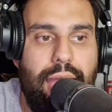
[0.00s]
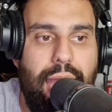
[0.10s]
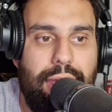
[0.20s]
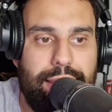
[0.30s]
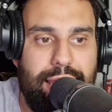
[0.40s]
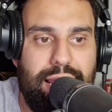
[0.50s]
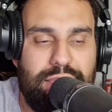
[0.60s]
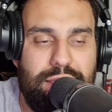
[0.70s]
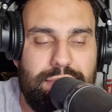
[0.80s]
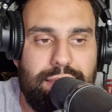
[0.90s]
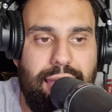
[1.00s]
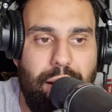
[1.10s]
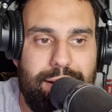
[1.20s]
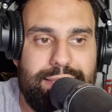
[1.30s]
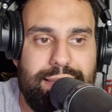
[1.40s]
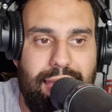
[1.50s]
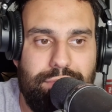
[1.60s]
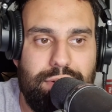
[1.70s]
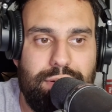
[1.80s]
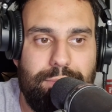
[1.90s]
And again, I think the character
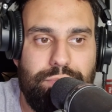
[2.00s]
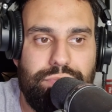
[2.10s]
Kevin